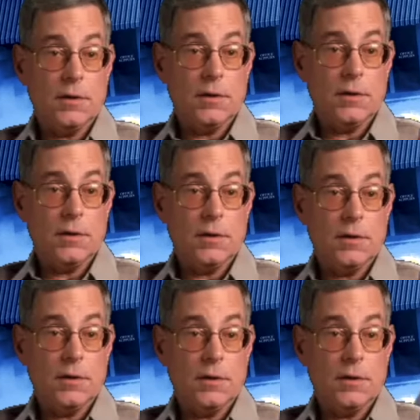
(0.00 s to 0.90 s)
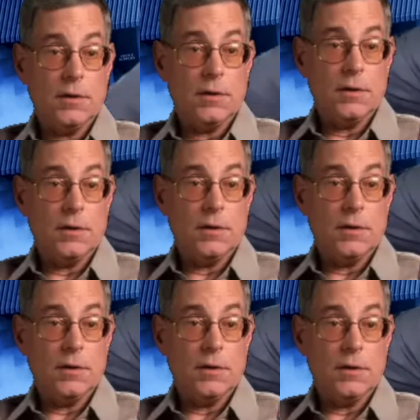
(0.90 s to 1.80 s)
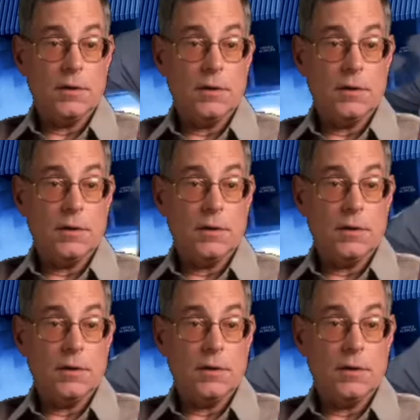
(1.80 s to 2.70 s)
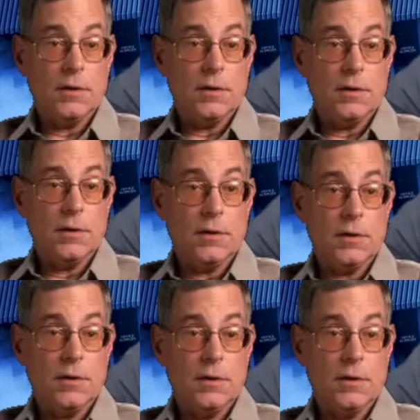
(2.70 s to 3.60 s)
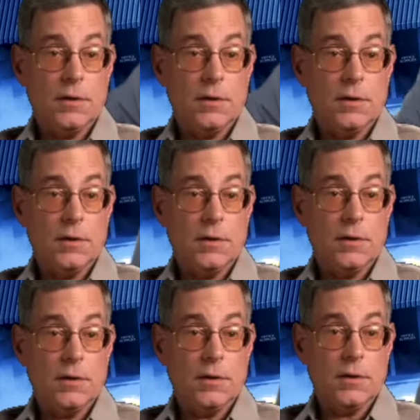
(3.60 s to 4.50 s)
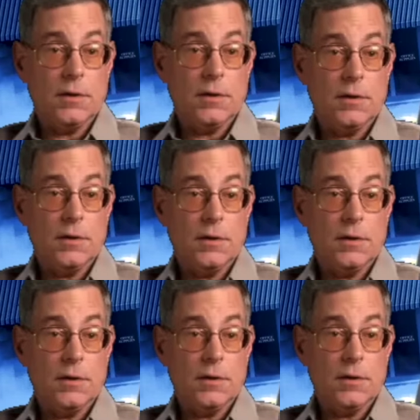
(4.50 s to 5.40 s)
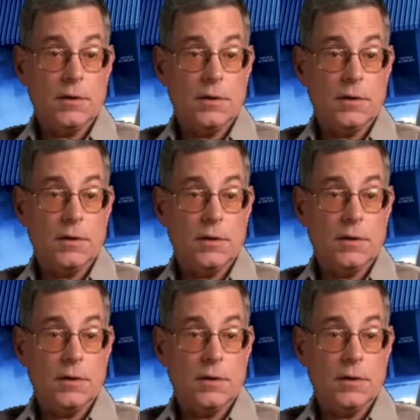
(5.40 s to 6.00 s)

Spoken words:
The person shown says nothing.